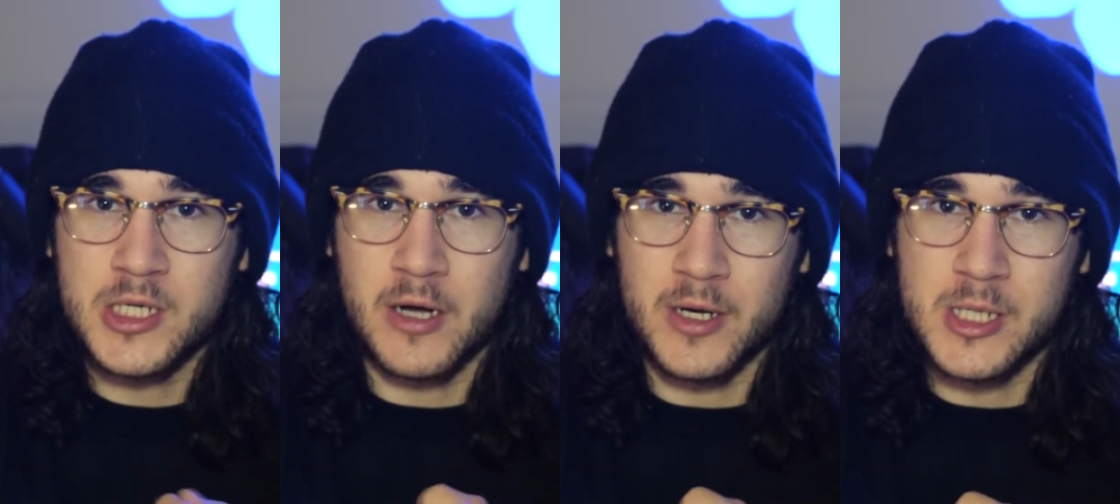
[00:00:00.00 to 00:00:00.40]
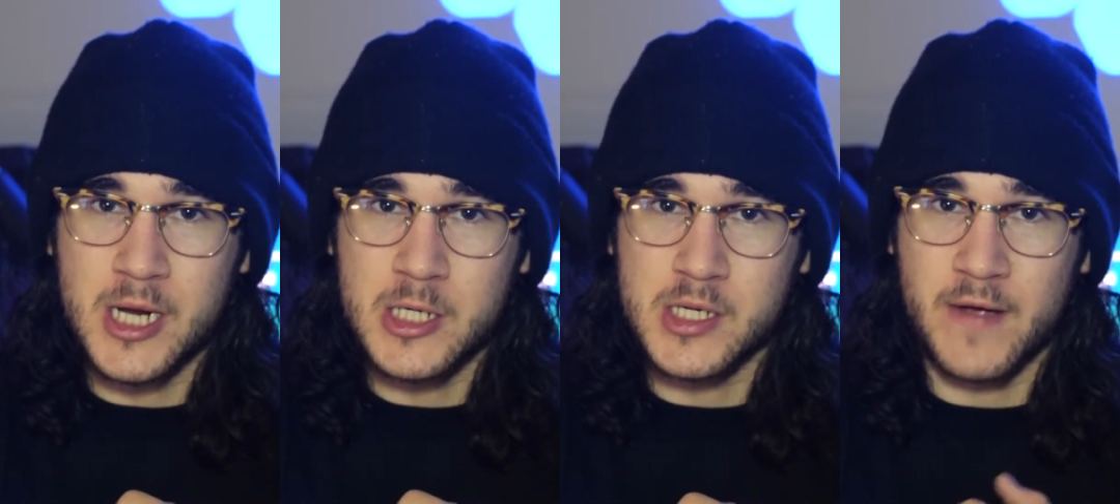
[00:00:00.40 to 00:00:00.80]
how it
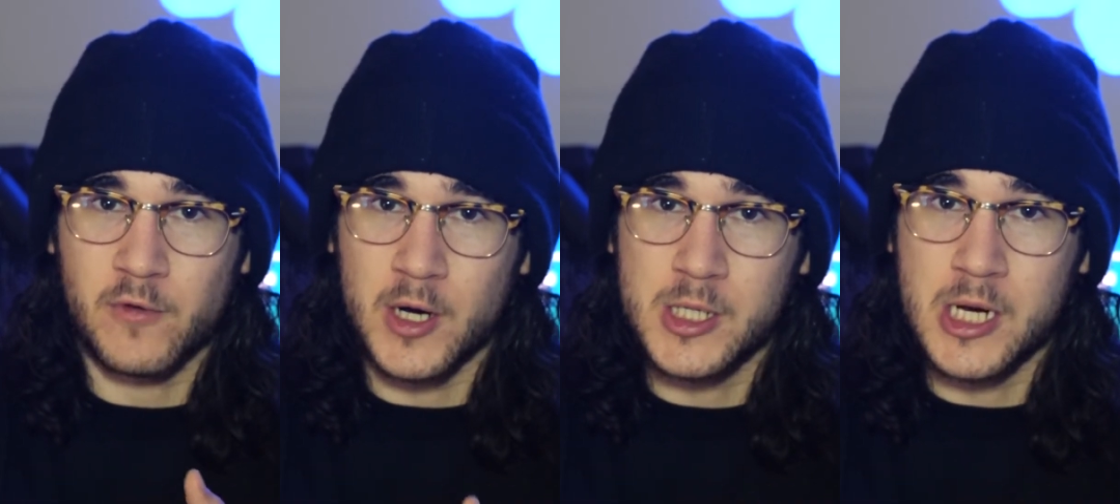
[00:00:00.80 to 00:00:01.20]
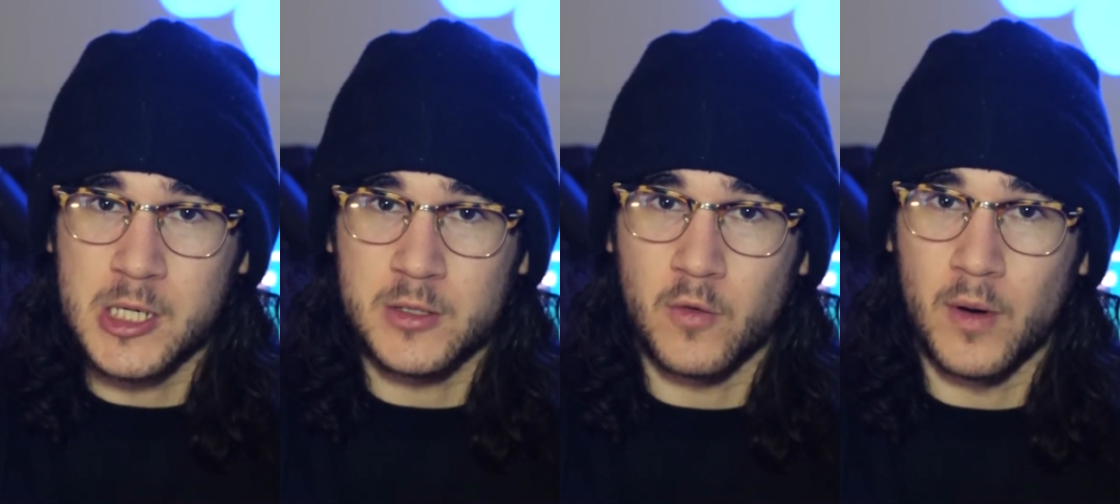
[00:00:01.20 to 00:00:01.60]
changes after I change
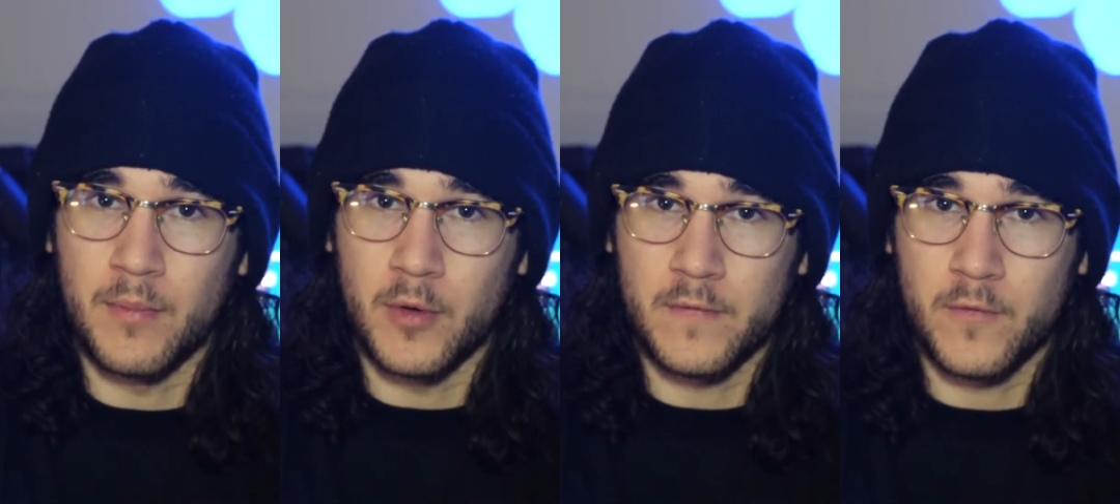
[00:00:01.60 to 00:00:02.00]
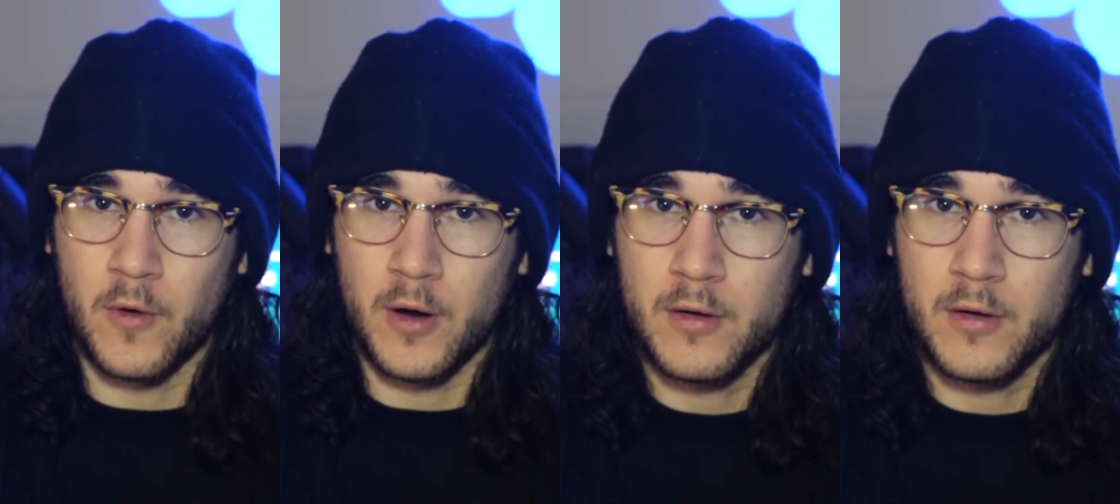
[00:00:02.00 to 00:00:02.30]
it to 1.4.